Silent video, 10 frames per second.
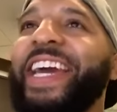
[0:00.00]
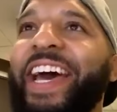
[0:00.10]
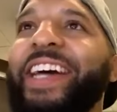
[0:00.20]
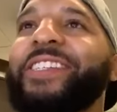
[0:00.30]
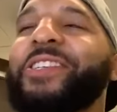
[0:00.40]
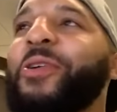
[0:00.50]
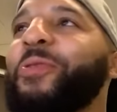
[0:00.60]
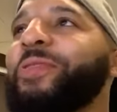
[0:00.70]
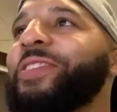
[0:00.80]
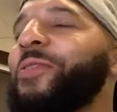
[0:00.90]
Yeah.
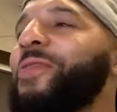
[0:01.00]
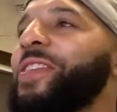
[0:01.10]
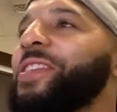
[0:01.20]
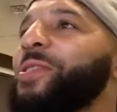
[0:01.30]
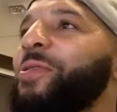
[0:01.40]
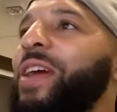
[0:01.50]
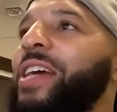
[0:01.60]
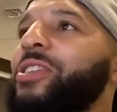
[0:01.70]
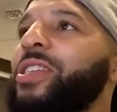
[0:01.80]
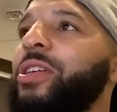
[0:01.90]
So funny story.
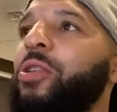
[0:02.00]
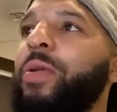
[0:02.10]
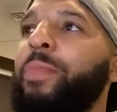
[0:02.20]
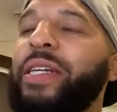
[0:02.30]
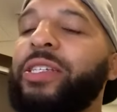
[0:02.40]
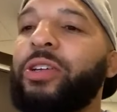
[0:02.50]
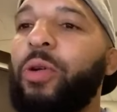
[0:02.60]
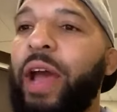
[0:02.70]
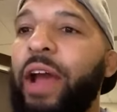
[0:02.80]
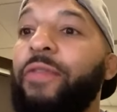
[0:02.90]
I used to go to
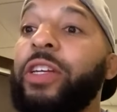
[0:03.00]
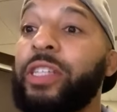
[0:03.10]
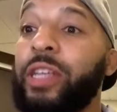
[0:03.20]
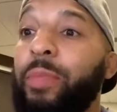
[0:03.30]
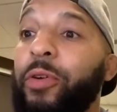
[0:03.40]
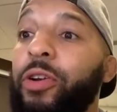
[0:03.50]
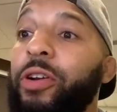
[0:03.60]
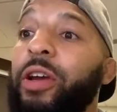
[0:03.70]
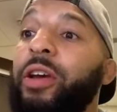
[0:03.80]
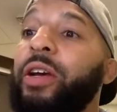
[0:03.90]
Mexico every
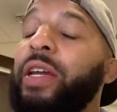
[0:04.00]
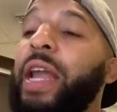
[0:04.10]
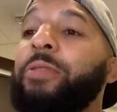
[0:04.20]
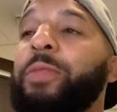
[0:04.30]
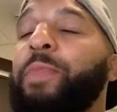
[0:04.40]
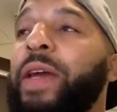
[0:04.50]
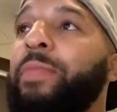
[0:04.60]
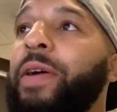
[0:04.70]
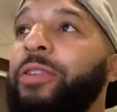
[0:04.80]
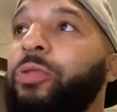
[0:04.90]
summer, and I would spend
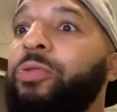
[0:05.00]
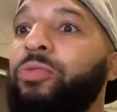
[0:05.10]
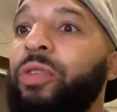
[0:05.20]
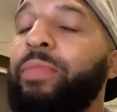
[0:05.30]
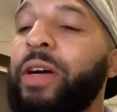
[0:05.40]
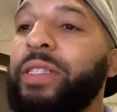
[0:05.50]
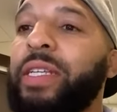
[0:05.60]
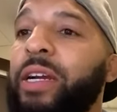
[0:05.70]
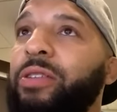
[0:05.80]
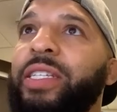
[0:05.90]
about 2 or 3
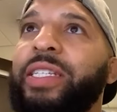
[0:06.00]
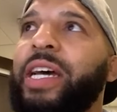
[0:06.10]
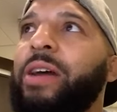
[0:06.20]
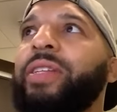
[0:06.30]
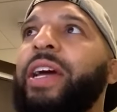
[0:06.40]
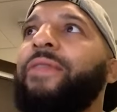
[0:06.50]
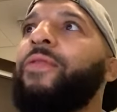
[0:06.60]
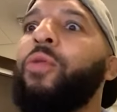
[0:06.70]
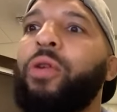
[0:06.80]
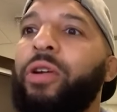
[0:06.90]
months there since I was like
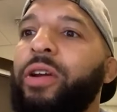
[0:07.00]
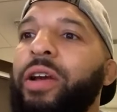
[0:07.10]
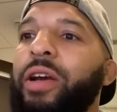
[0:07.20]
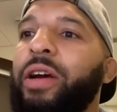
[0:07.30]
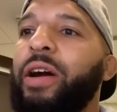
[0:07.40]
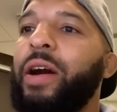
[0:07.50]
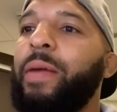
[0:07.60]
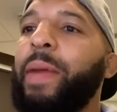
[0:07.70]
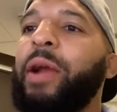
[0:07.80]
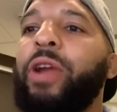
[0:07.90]
4.
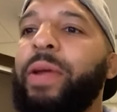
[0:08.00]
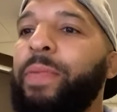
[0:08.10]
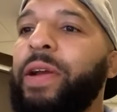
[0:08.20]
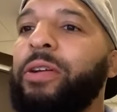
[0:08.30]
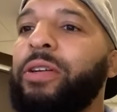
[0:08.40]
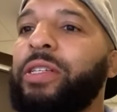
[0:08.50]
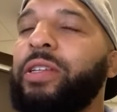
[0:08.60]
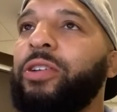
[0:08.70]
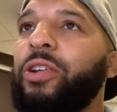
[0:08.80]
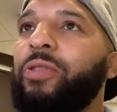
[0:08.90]
My
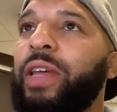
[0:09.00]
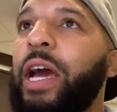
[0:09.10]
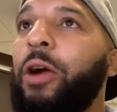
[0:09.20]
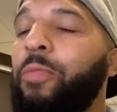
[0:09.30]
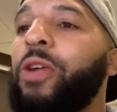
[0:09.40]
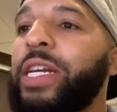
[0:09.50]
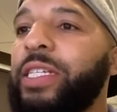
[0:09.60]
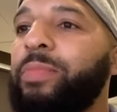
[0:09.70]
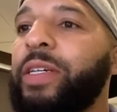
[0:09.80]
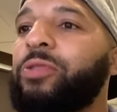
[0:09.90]
grandparents, you know, they helped
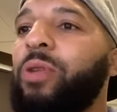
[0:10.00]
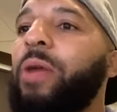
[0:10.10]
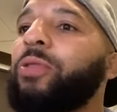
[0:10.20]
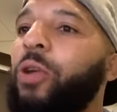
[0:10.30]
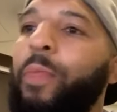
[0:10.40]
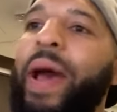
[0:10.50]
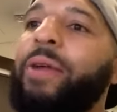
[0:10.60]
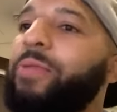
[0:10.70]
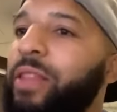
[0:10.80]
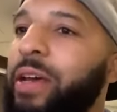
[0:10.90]
raise me, so I would go
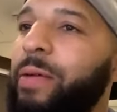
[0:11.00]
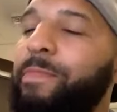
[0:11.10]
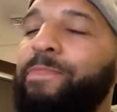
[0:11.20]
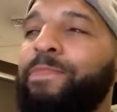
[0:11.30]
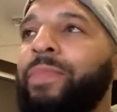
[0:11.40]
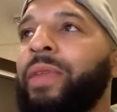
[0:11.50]
back with them.